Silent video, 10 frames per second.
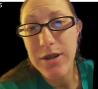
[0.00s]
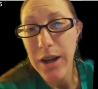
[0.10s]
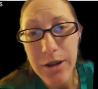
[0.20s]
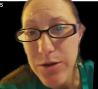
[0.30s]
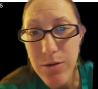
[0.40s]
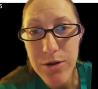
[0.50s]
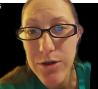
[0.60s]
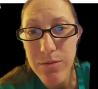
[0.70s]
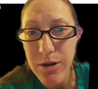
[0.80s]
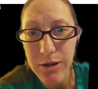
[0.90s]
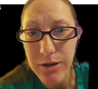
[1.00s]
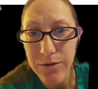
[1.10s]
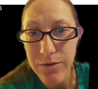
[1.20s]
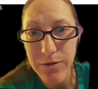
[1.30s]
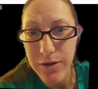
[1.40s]
Dinosaurs do not
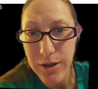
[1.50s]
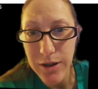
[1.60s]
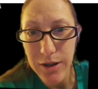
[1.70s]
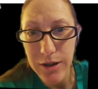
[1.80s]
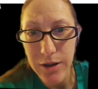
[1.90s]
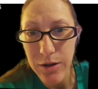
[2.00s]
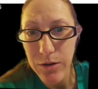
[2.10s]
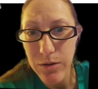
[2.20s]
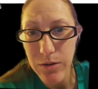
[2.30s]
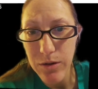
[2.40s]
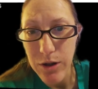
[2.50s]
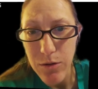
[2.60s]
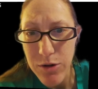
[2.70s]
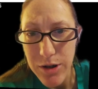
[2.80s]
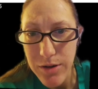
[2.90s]
live in the
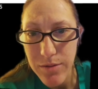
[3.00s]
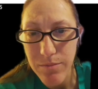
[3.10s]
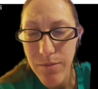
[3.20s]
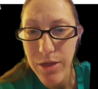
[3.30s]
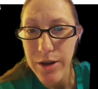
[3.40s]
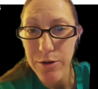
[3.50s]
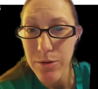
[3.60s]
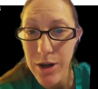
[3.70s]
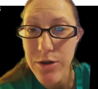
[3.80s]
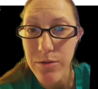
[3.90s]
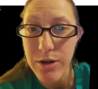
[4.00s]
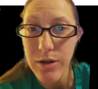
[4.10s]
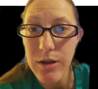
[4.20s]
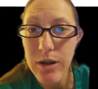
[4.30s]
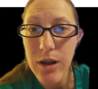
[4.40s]
ocean. They're
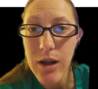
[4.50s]
terrestrial.